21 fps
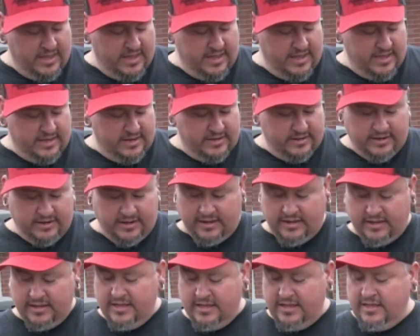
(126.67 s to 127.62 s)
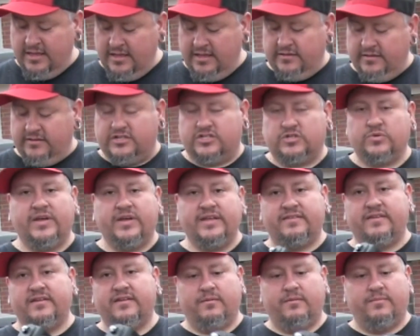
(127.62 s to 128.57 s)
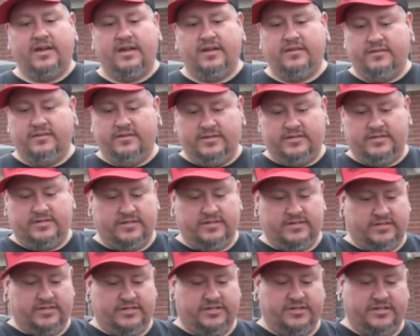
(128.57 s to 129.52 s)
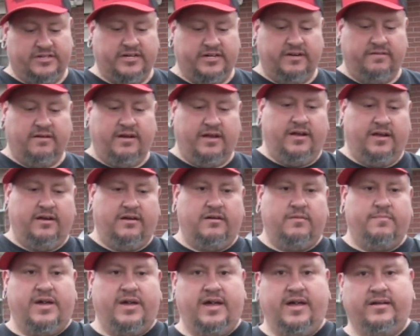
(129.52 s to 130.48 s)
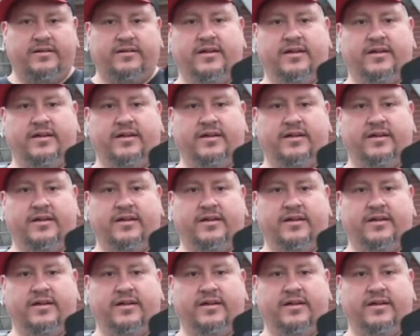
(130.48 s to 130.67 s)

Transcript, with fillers: And uh, the sweet thing about this is, as you can see right here in the back,